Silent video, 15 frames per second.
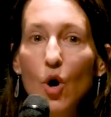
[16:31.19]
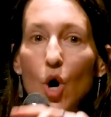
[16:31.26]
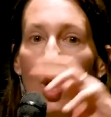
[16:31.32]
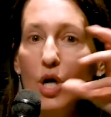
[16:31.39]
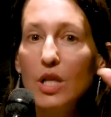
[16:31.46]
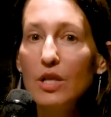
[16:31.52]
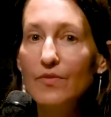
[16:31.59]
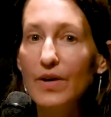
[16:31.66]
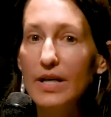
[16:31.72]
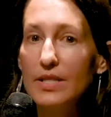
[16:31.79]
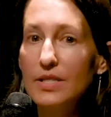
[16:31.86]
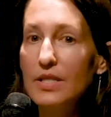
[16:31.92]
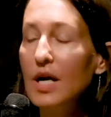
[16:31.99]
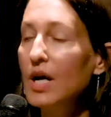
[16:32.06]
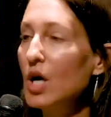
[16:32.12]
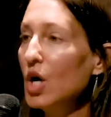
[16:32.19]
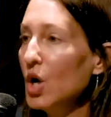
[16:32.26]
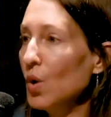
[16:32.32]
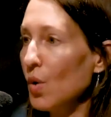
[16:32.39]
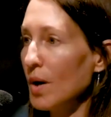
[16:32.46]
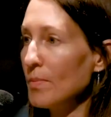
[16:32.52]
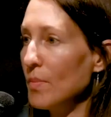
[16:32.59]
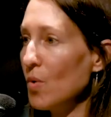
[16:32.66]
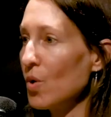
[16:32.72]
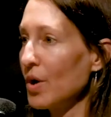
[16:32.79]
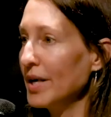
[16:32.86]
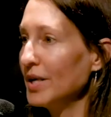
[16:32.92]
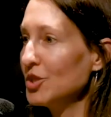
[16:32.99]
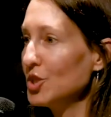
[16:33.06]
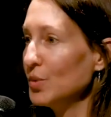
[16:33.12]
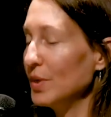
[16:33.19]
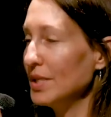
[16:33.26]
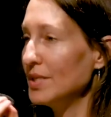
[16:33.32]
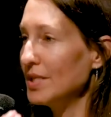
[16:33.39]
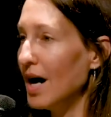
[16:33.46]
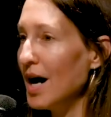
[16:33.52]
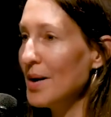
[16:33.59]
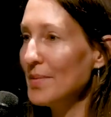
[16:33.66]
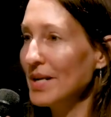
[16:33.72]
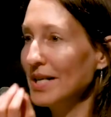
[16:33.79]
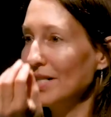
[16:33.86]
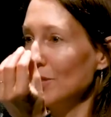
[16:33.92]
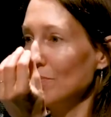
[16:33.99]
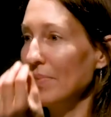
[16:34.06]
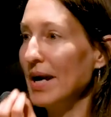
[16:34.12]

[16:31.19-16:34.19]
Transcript: All of us who are born into a dominant